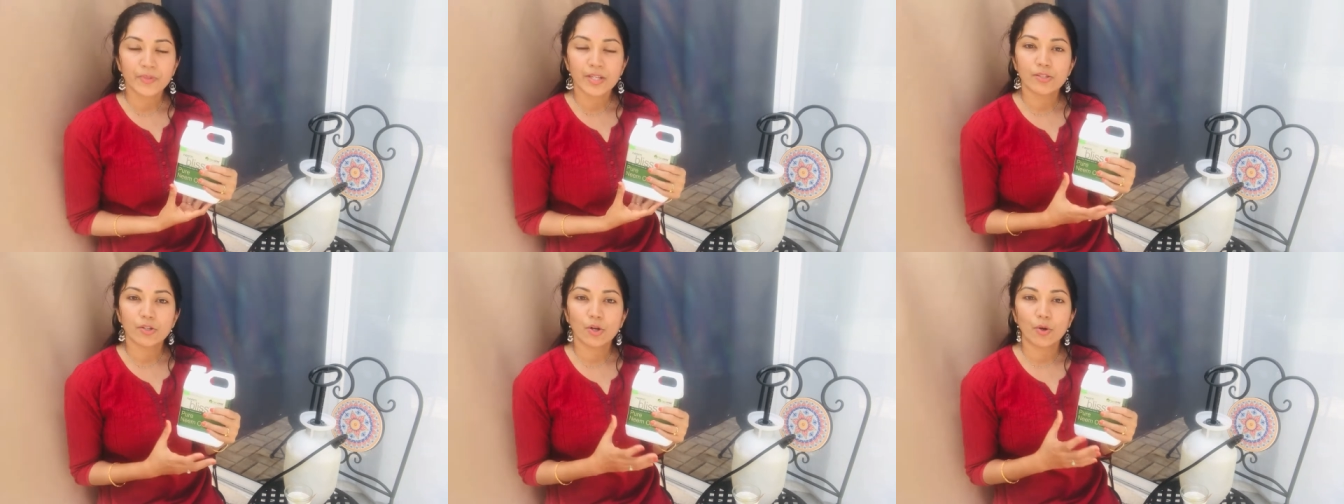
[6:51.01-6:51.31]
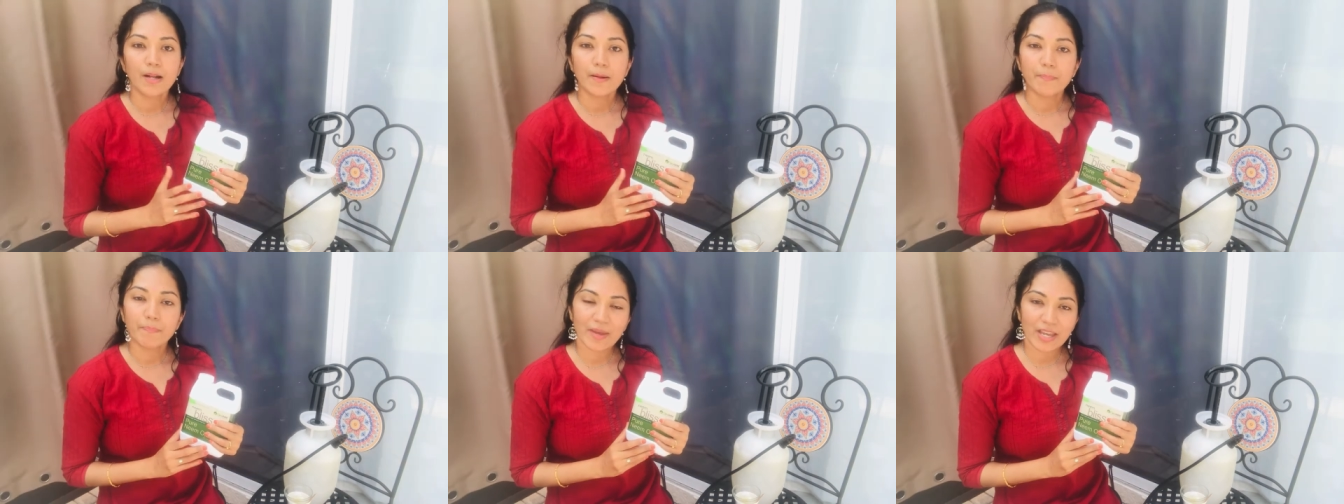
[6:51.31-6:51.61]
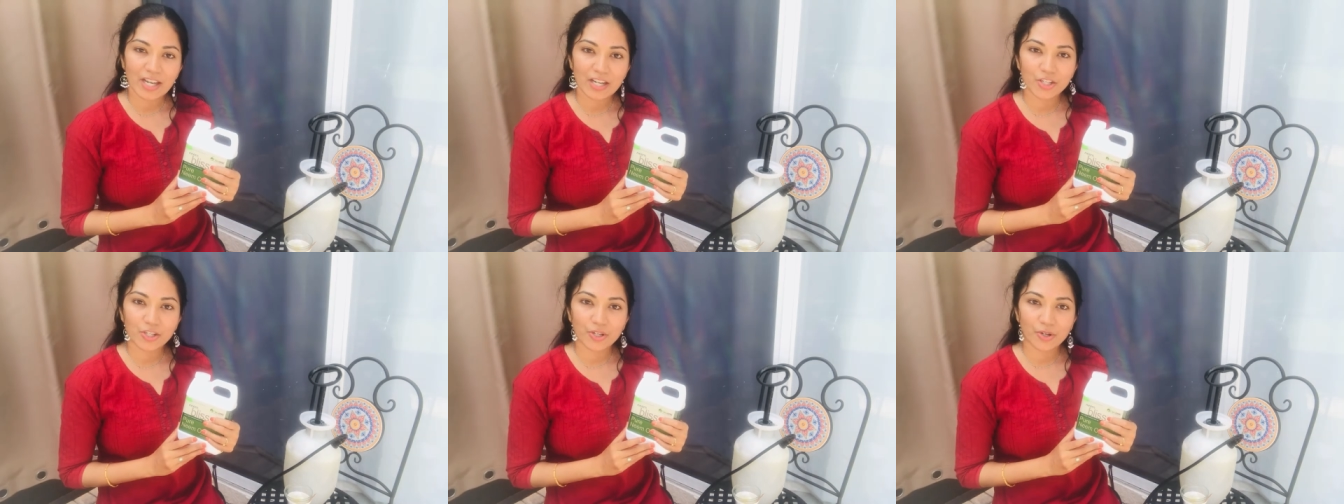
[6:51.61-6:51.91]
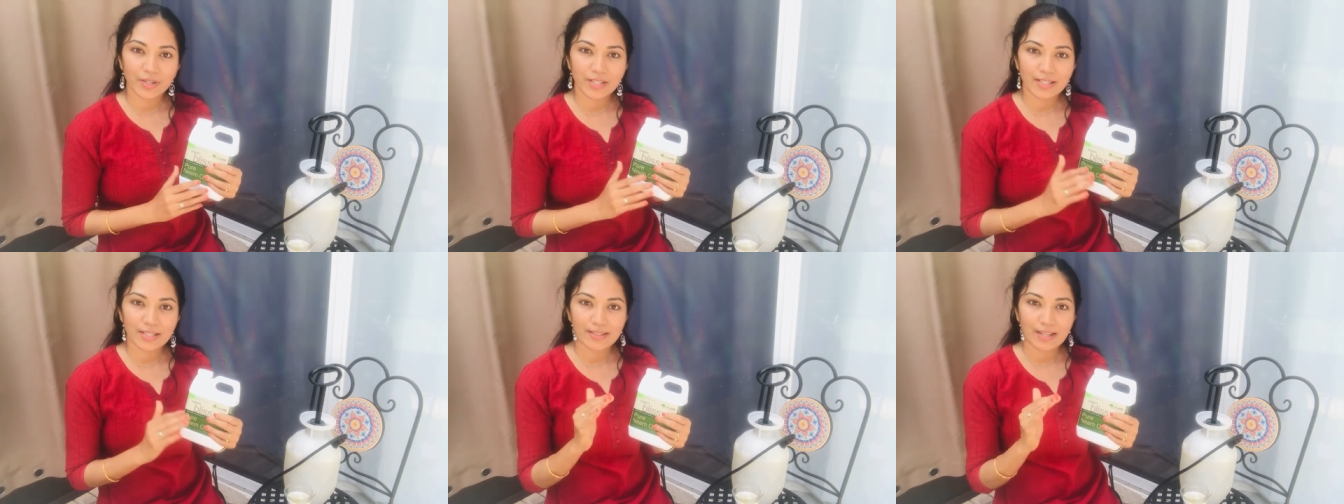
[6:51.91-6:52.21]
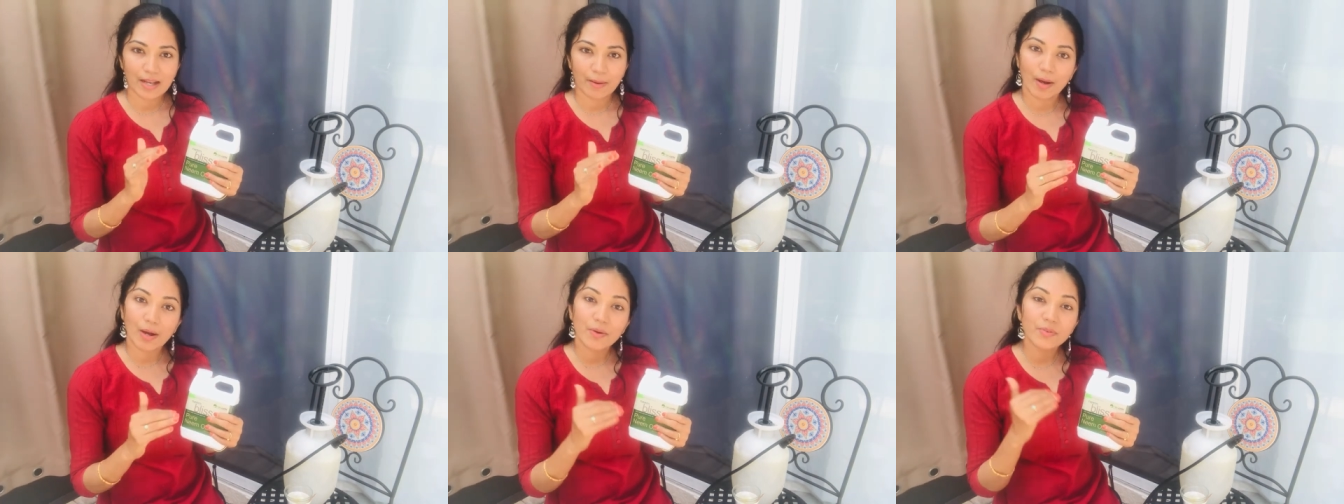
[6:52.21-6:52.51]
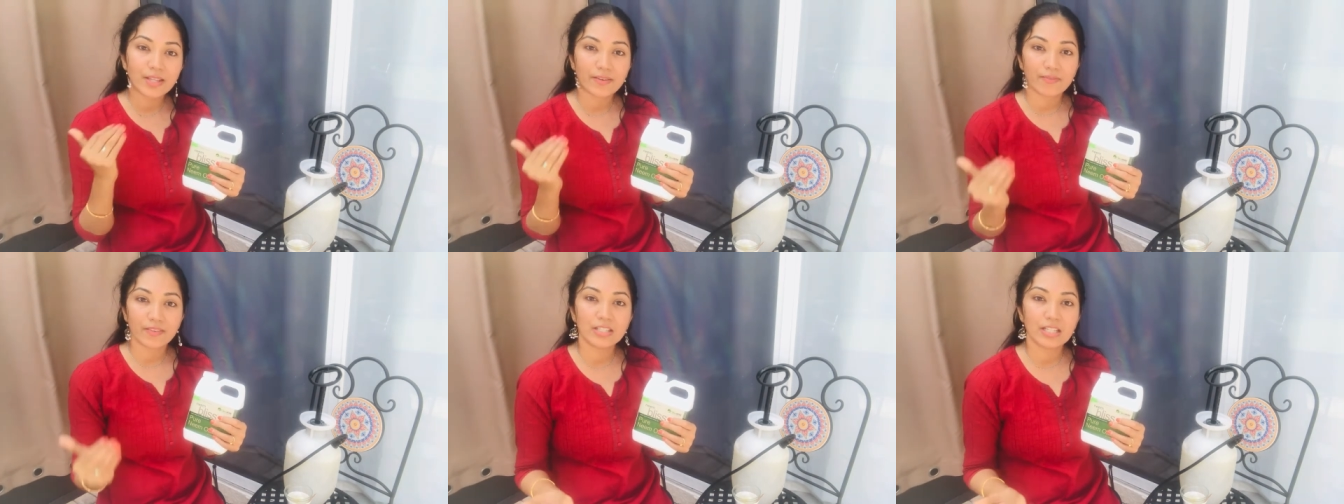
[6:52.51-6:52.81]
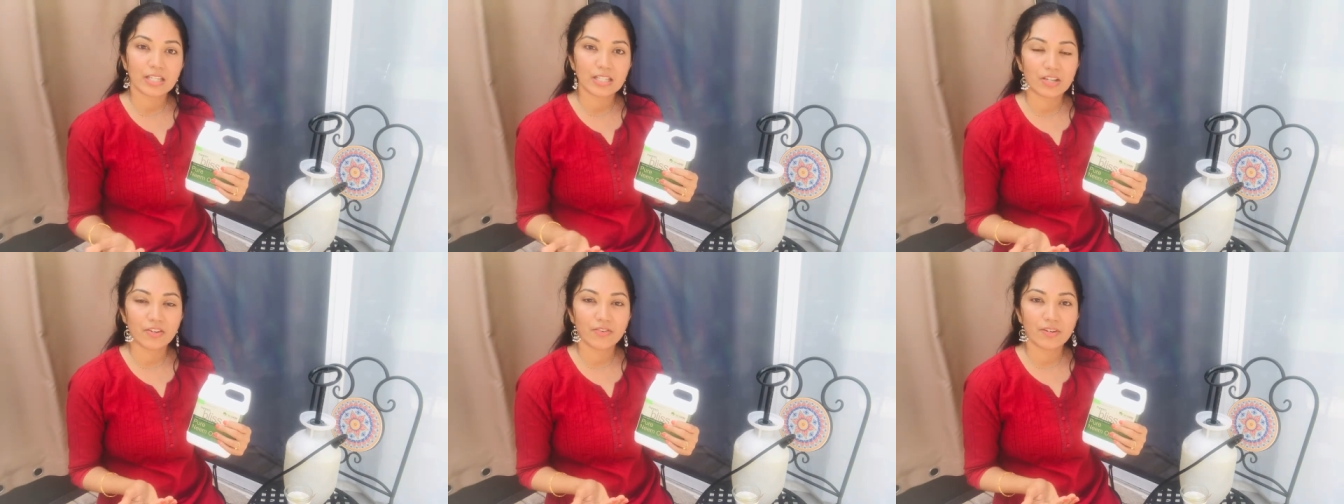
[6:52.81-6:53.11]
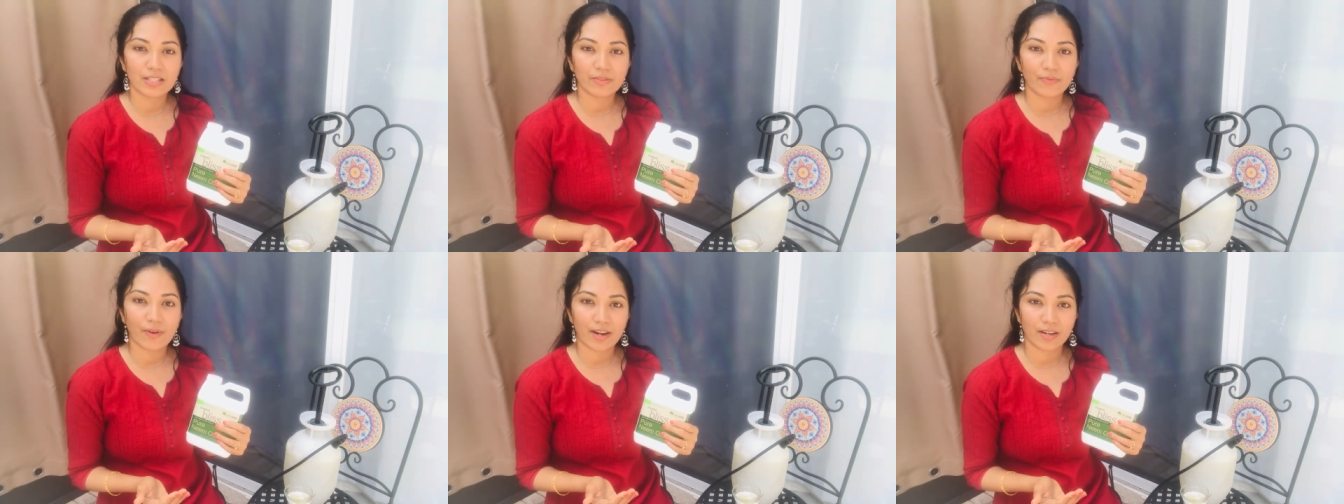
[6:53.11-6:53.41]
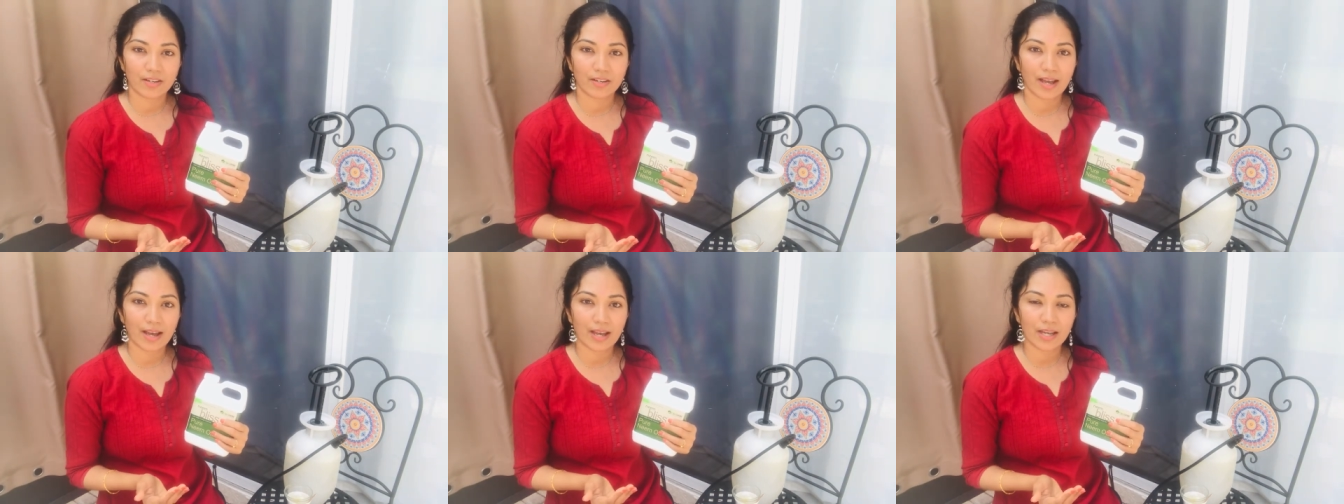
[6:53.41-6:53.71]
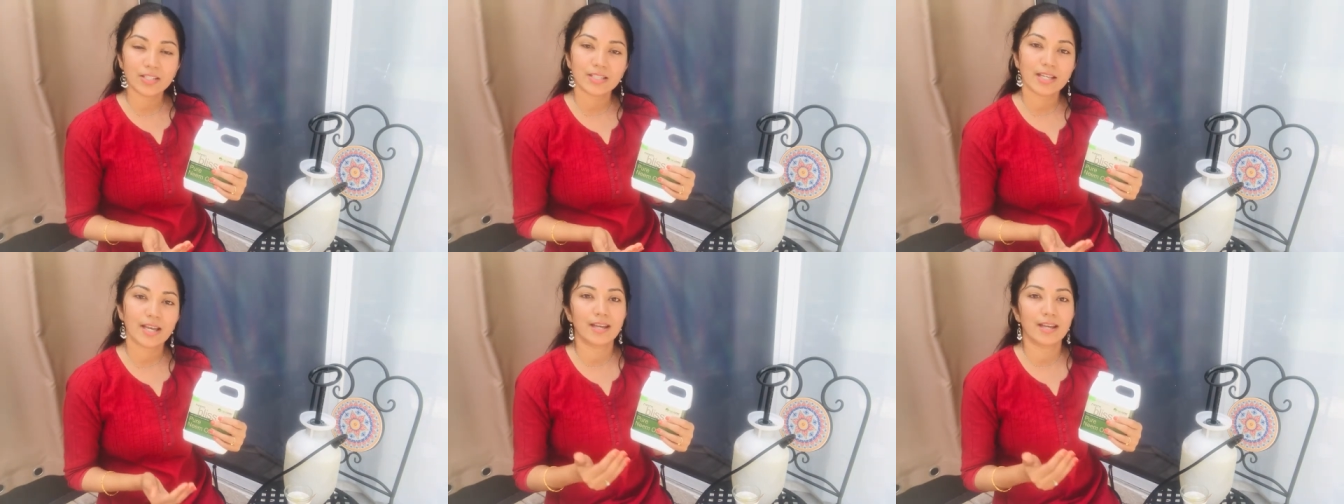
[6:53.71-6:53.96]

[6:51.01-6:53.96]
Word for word: So make sure it is above 70 degrees Fahrenheit